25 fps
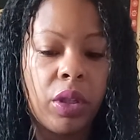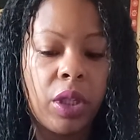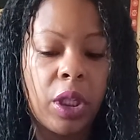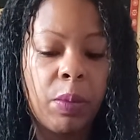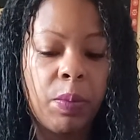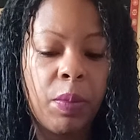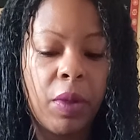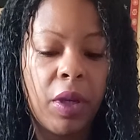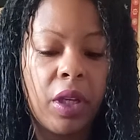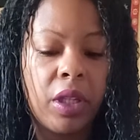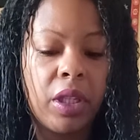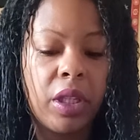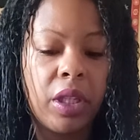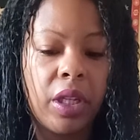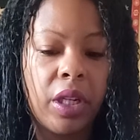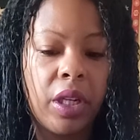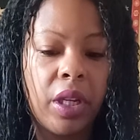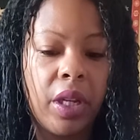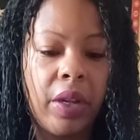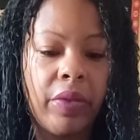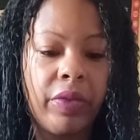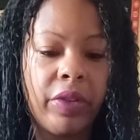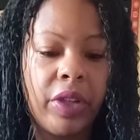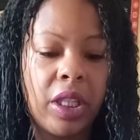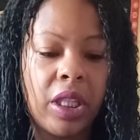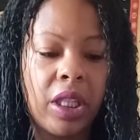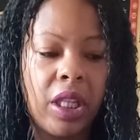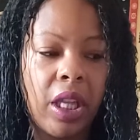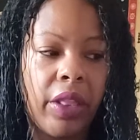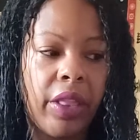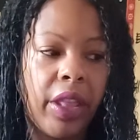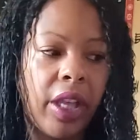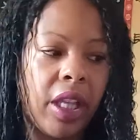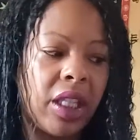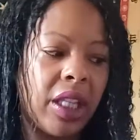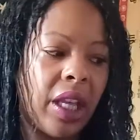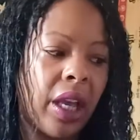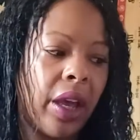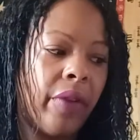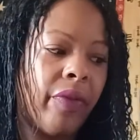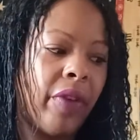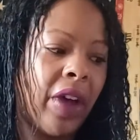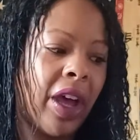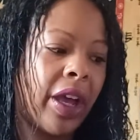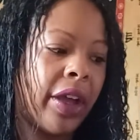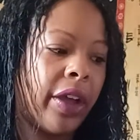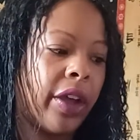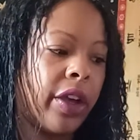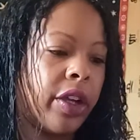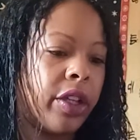this person could have just said things out of
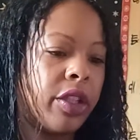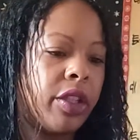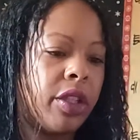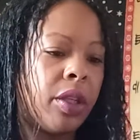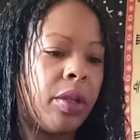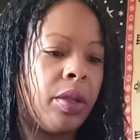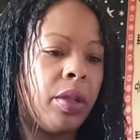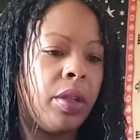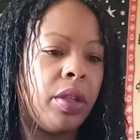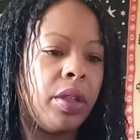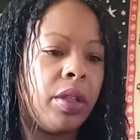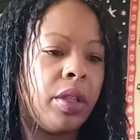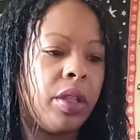anger to